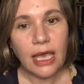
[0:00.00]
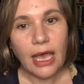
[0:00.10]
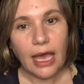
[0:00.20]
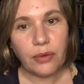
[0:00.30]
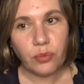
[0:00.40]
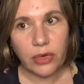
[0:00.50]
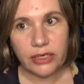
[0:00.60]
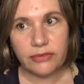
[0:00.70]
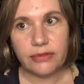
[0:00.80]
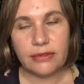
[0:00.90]
And one
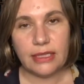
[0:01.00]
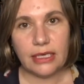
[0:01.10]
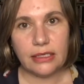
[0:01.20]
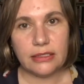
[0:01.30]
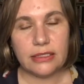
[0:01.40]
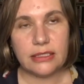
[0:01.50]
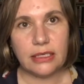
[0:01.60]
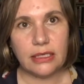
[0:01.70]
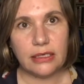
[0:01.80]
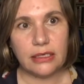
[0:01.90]
of the things
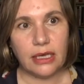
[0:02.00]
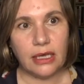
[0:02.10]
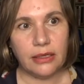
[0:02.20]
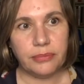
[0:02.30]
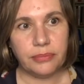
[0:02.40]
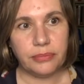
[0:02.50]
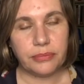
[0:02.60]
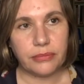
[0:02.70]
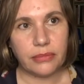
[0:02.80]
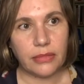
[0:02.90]
that in
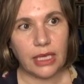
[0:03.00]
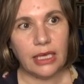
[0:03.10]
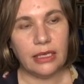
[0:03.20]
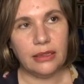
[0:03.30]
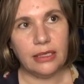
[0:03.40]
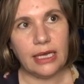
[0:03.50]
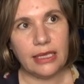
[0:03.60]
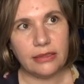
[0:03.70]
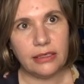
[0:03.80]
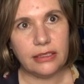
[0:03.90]
the
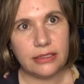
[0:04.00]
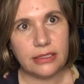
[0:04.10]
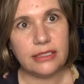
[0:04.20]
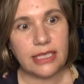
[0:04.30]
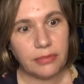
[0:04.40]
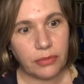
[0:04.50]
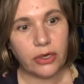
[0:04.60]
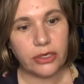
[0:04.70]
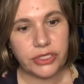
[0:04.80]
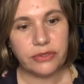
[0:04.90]
Netherlands and
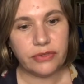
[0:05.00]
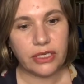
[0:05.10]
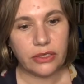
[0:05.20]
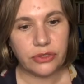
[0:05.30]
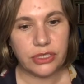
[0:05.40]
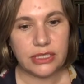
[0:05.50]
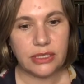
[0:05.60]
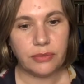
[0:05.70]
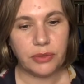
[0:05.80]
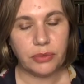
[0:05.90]
Denmark, two of the countries that
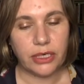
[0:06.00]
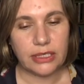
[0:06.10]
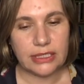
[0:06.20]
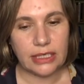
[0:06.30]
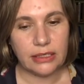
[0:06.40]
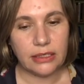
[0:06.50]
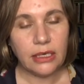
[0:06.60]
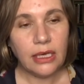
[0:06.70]
we worked in,